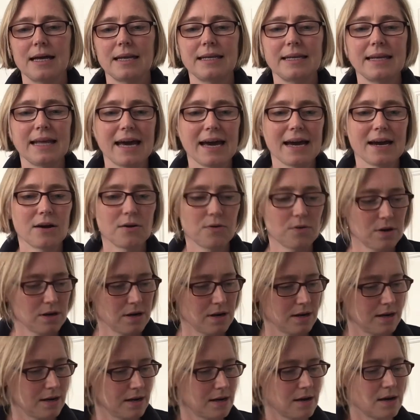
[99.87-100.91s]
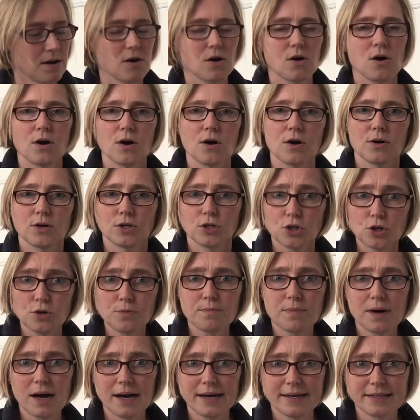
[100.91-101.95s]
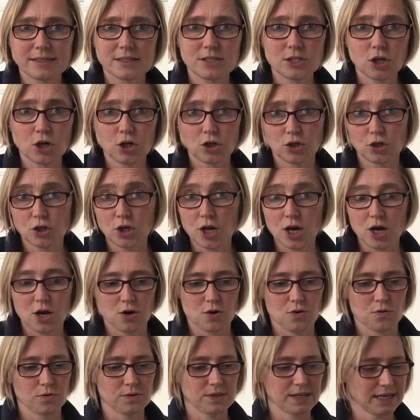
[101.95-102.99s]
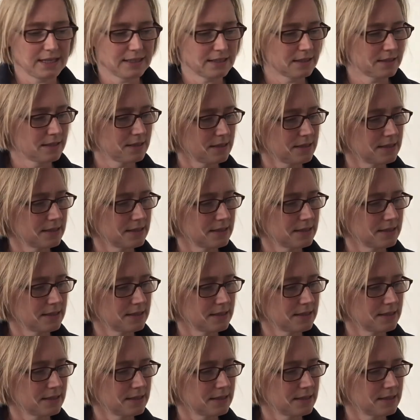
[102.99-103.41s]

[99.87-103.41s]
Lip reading: Now, you might not know that